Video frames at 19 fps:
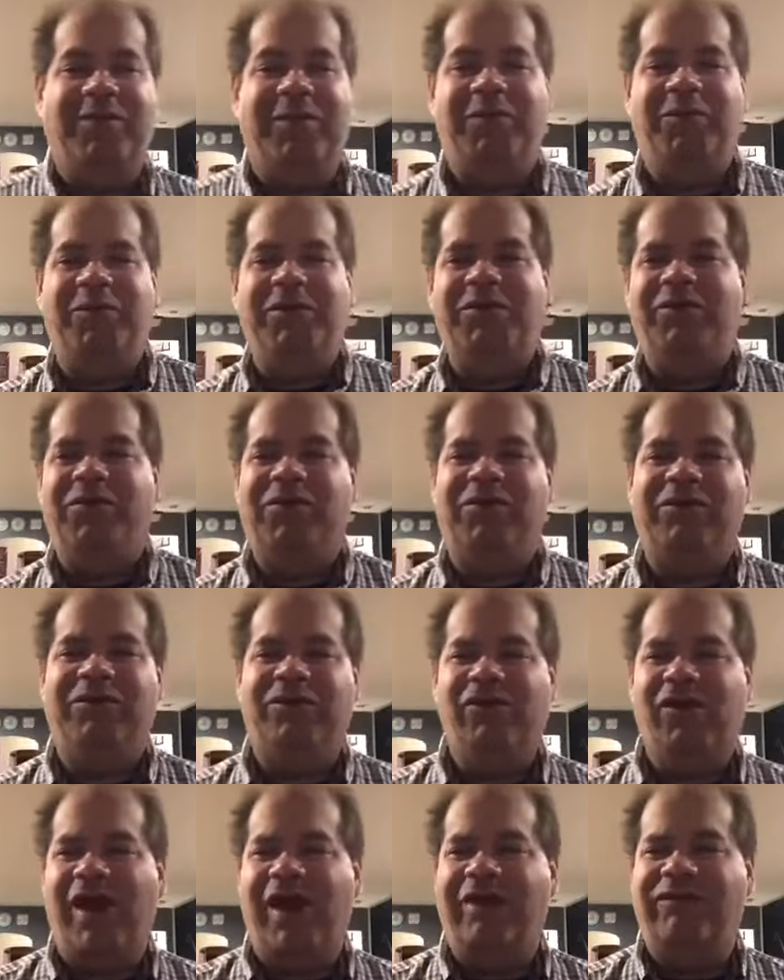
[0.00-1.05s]
but we were
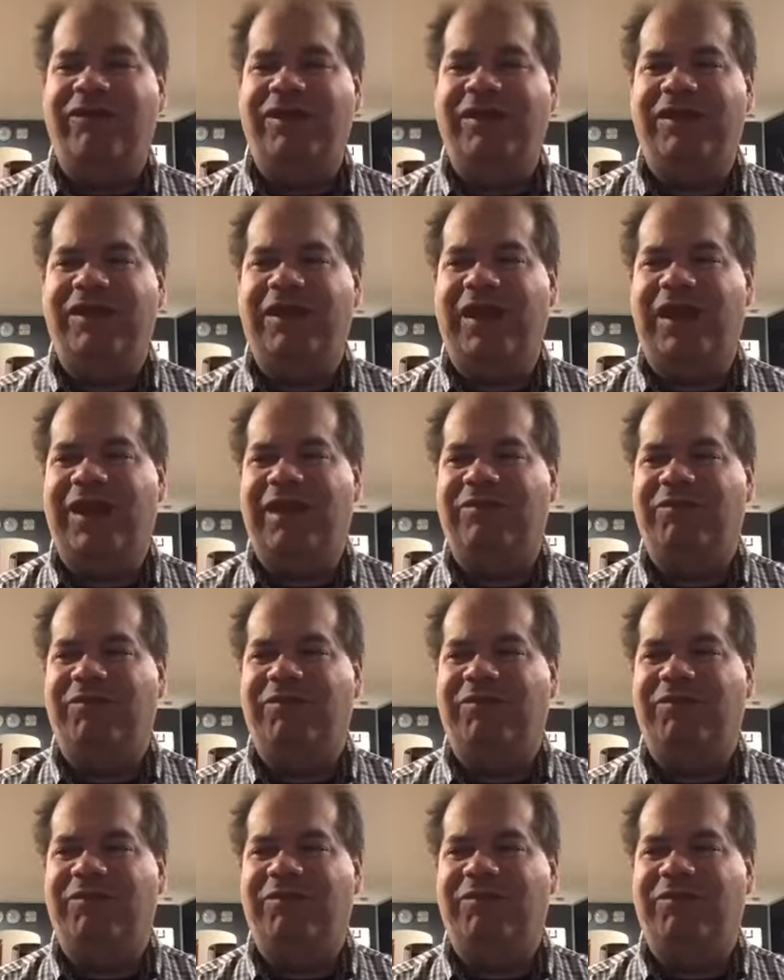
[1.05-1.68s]
driving today,